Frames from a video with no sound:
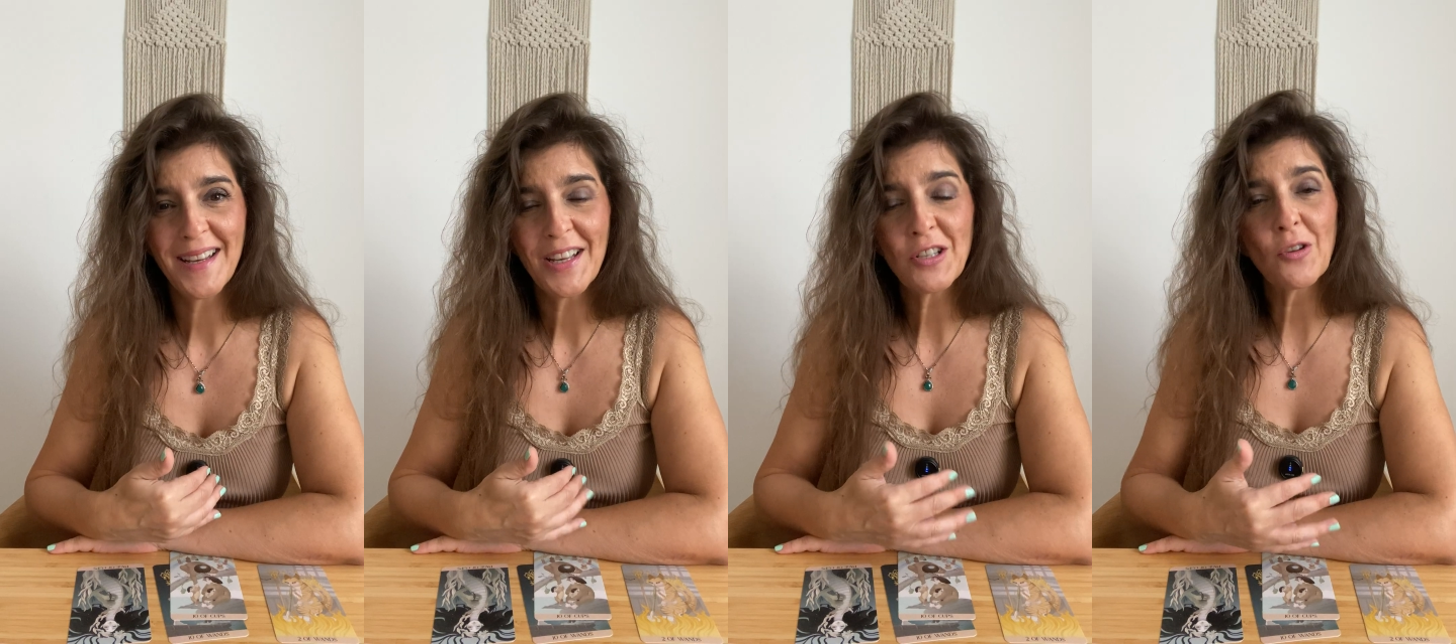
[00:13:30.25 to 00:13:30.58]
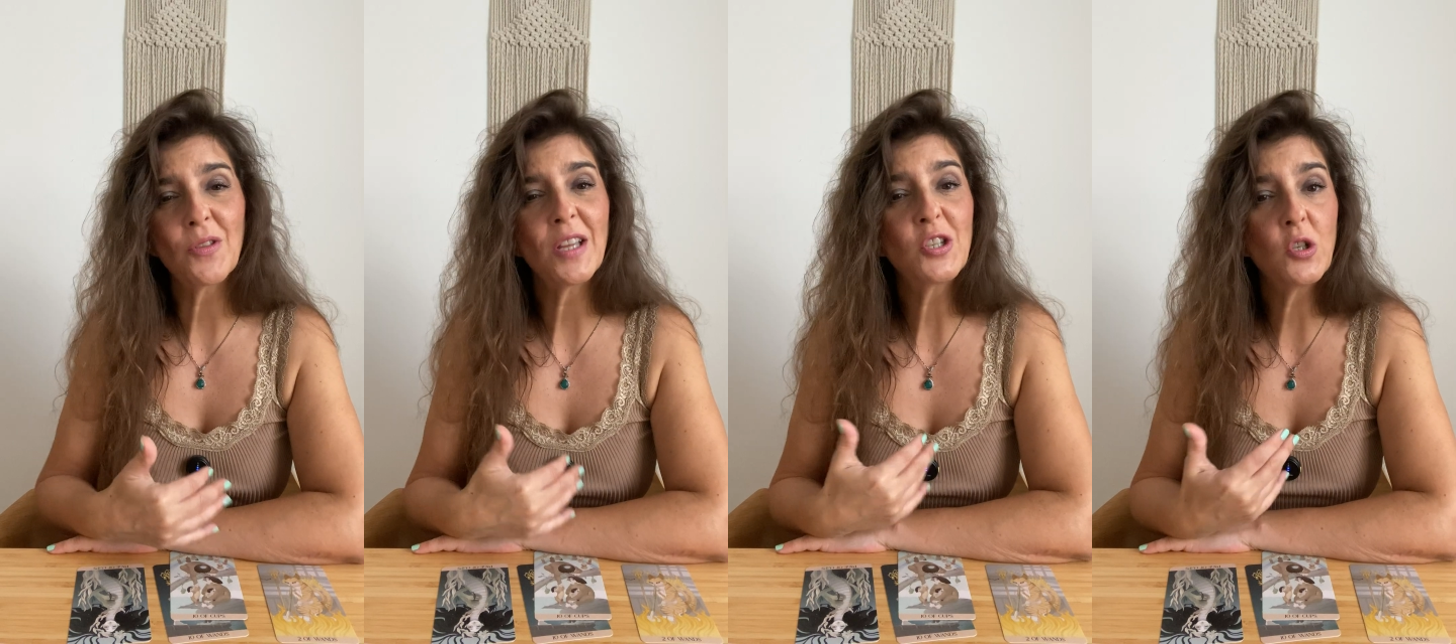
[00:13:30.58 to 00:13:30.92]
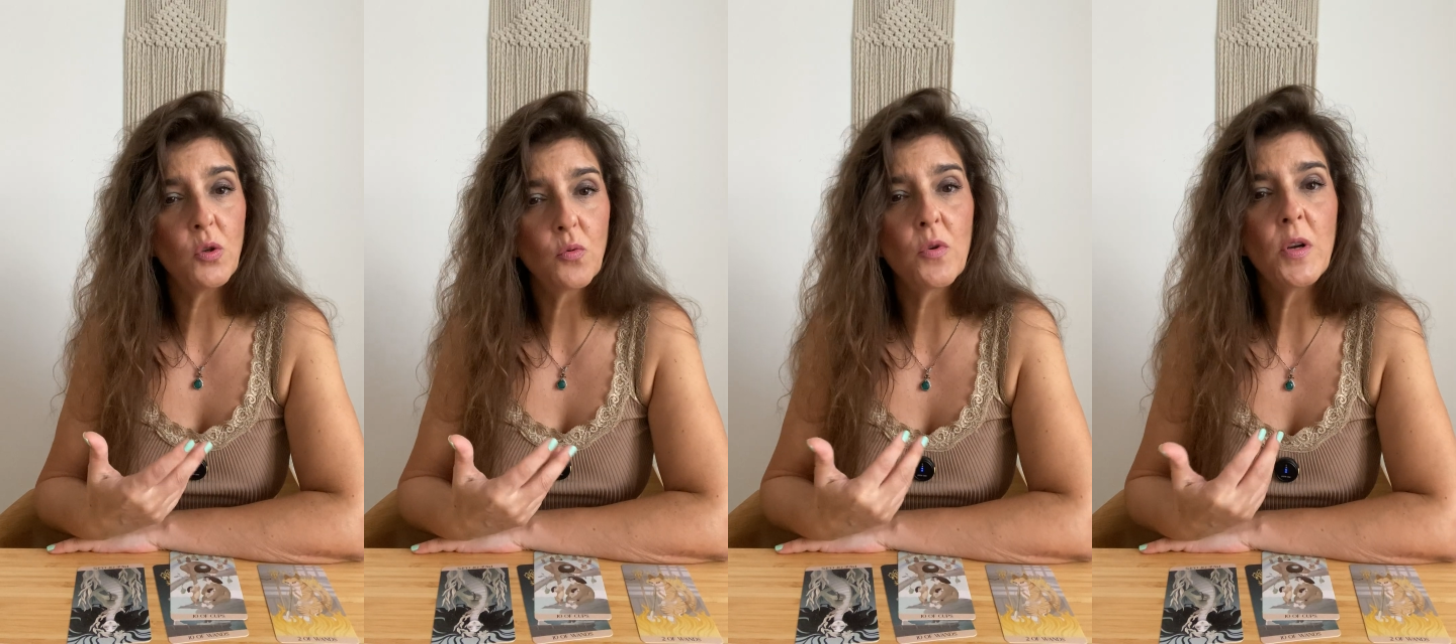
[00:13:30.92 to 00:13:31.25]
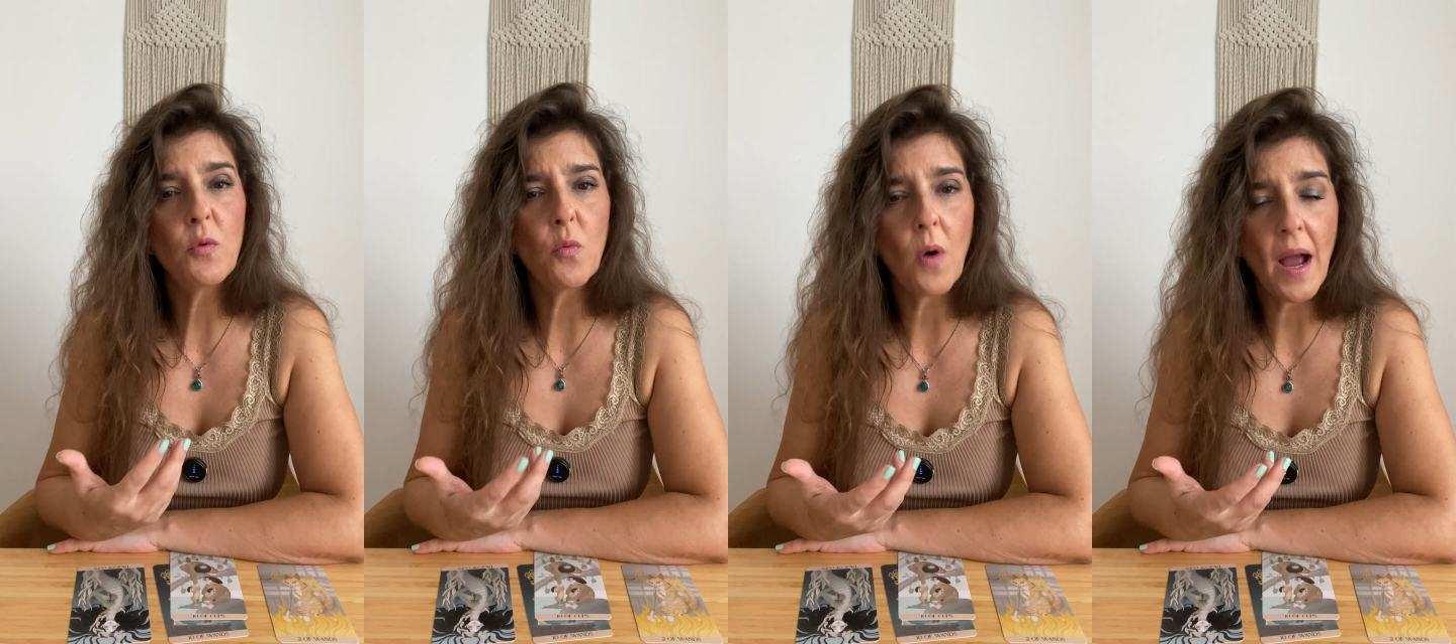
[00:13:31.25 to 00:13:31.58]
so that you
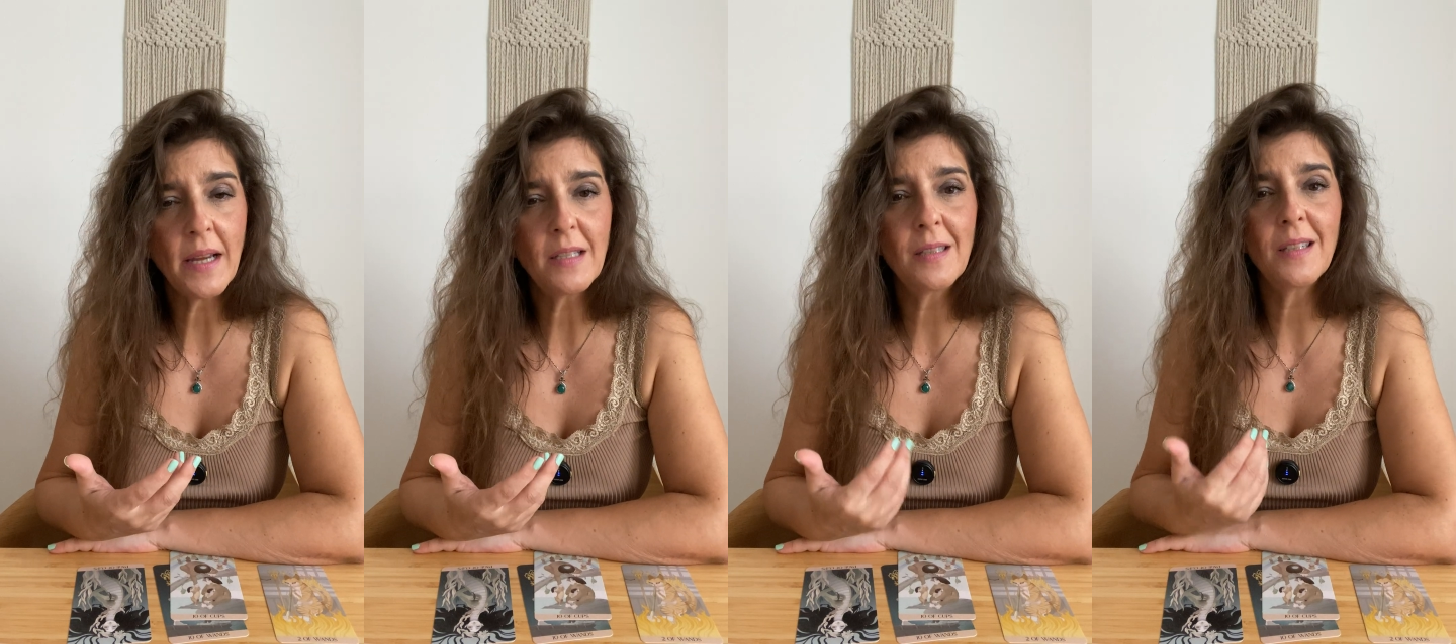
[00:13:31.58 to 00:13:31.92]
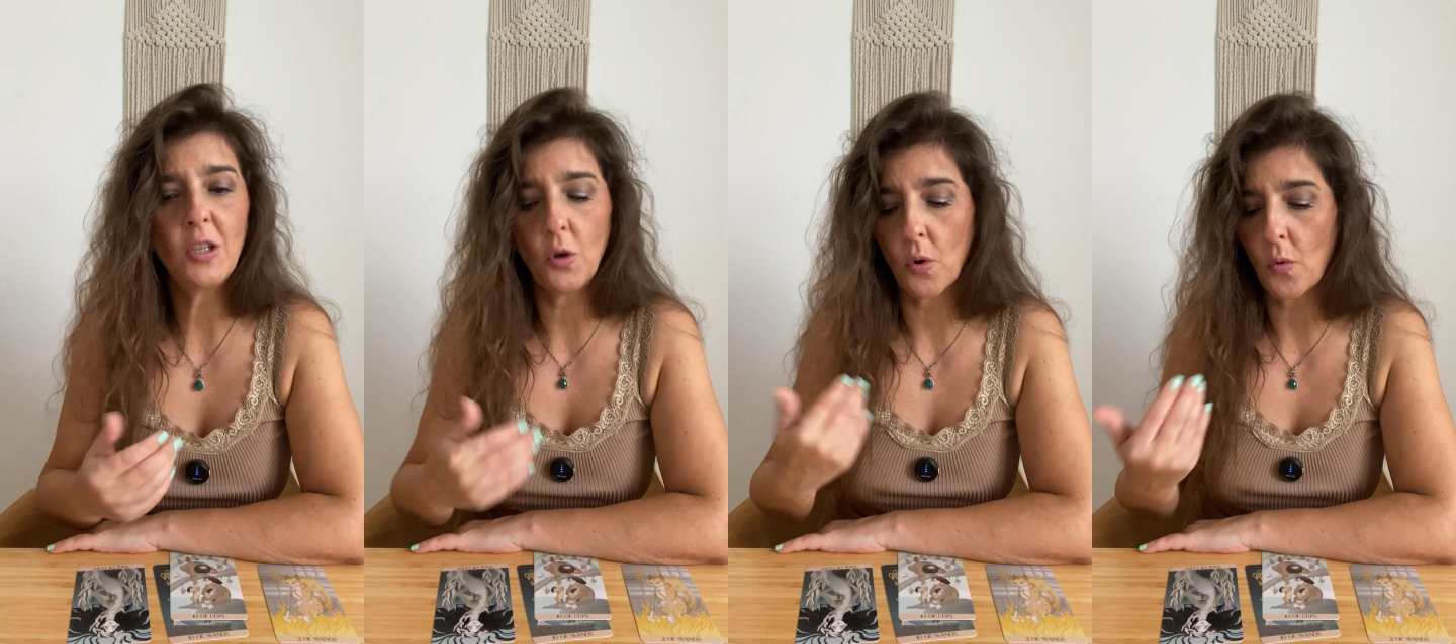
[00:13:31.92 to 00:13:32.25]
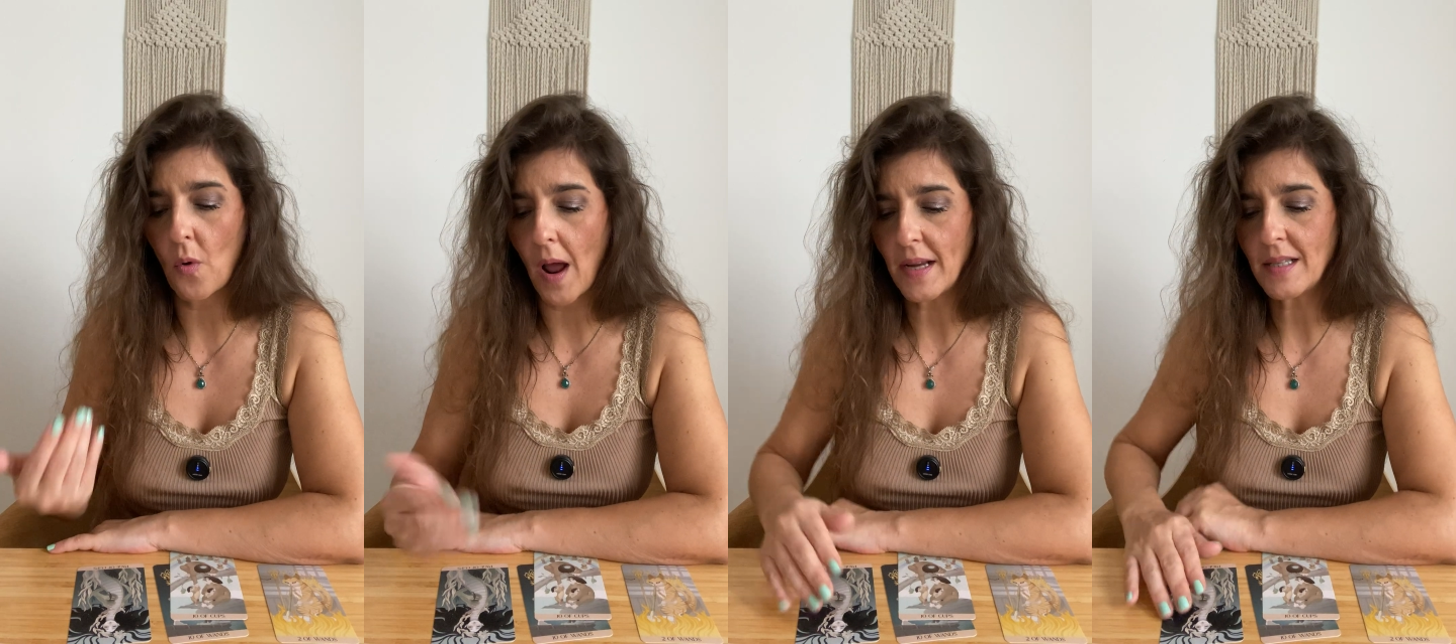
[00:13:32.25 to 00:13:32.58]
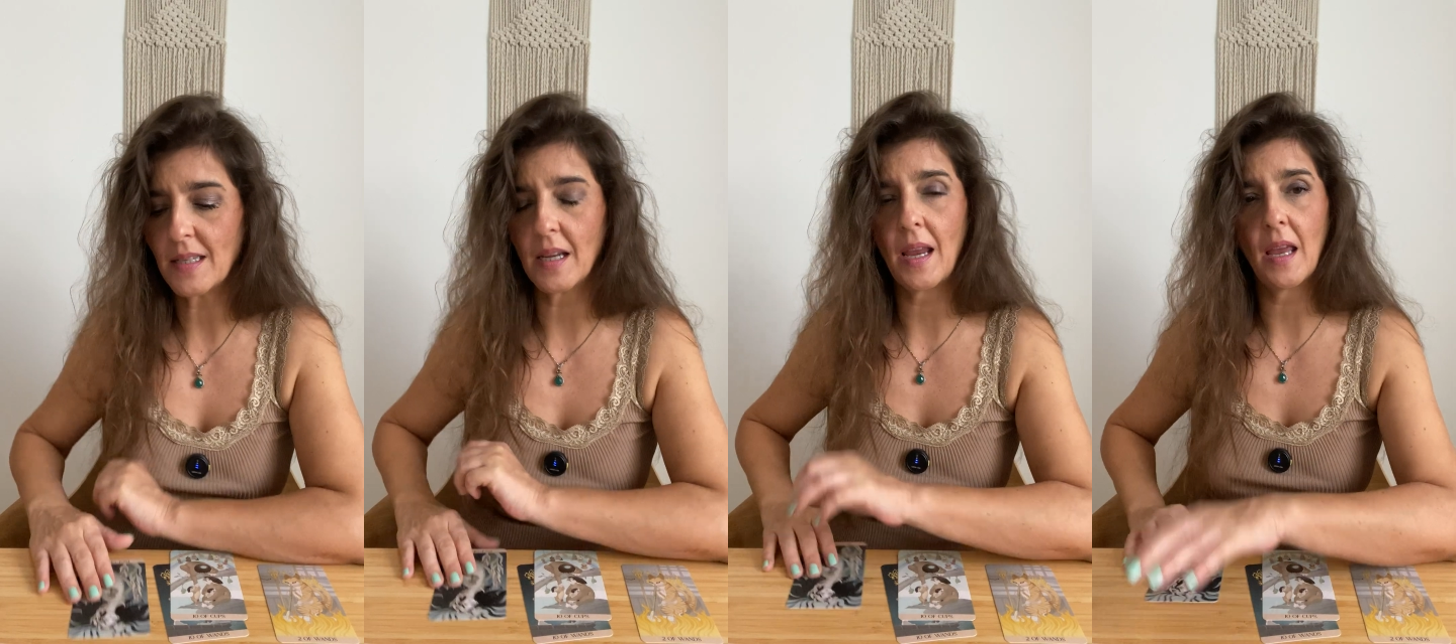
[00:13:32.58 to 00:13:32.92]
rewrite your rights
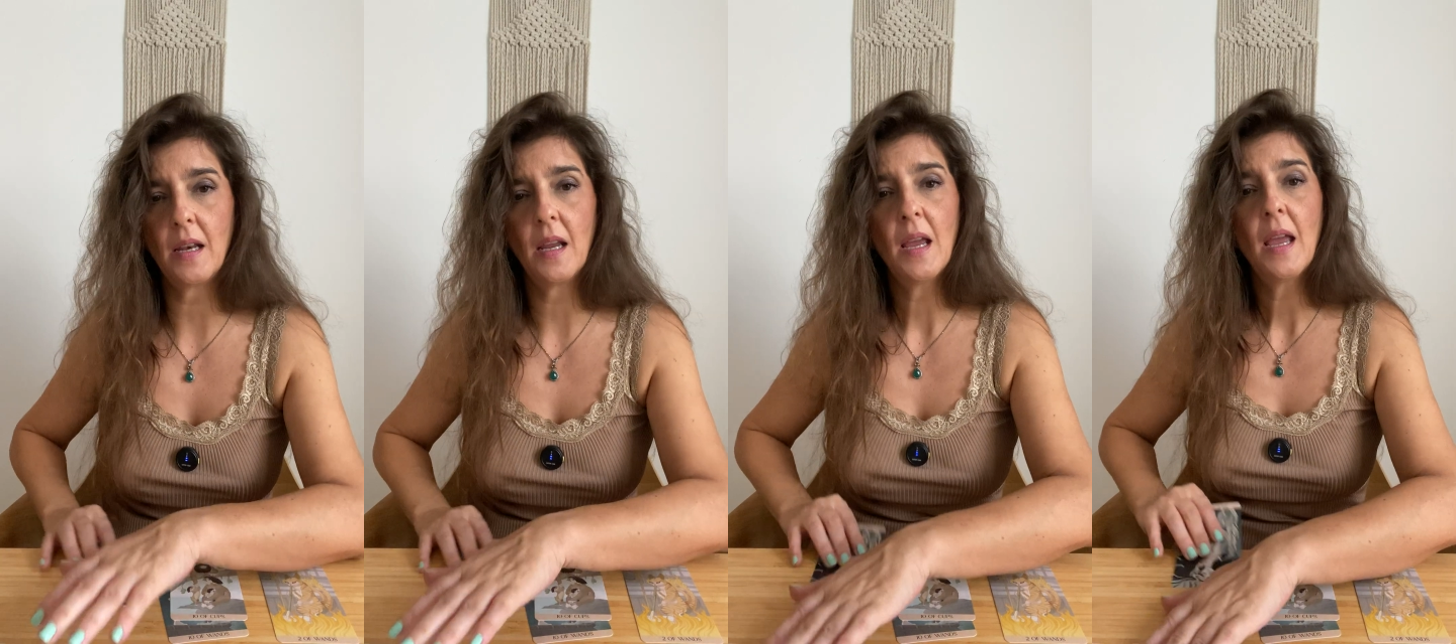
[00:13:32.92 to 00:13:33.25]
again.